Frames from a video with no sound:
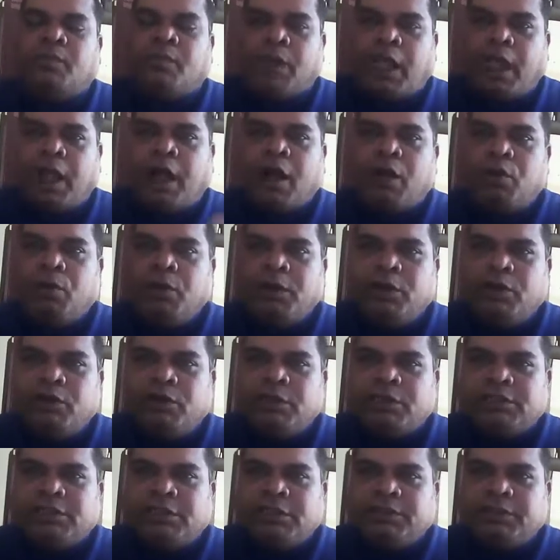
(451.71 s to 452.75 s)
How will you
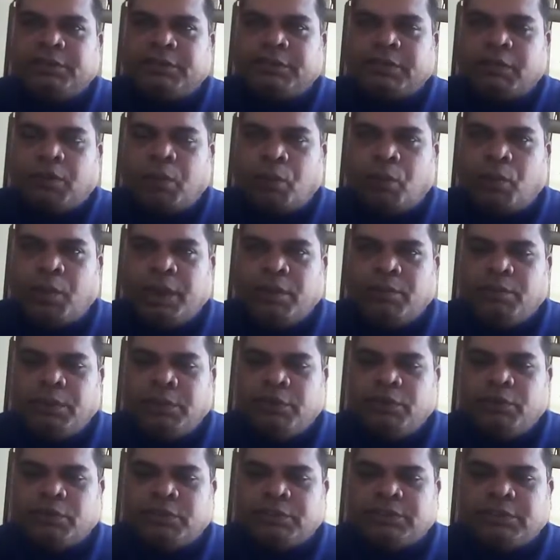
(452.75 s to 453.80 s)
receive it? When will
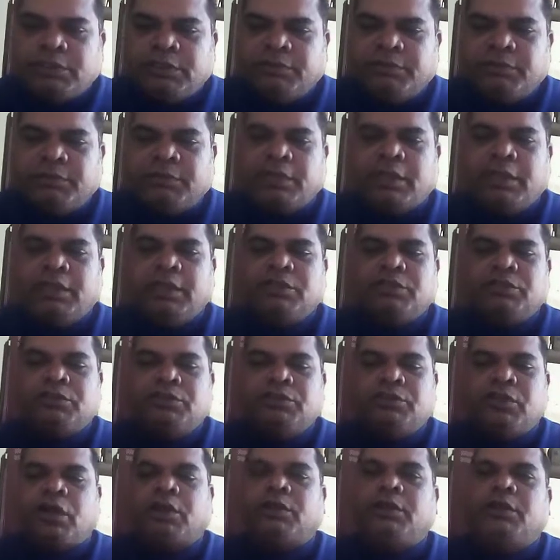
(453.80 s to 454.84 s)
you receive it is
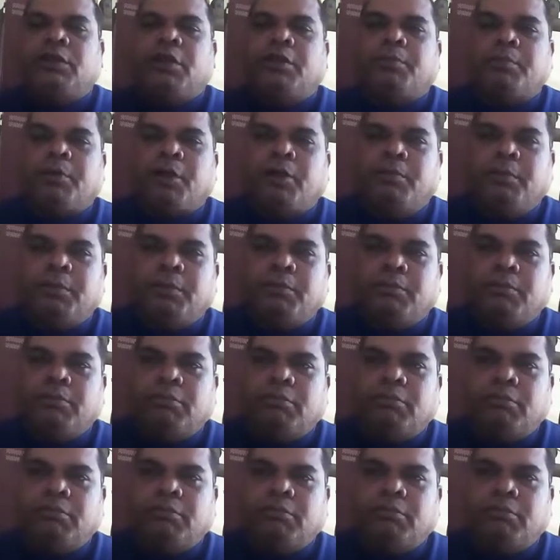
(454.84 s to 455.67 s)
not your problem.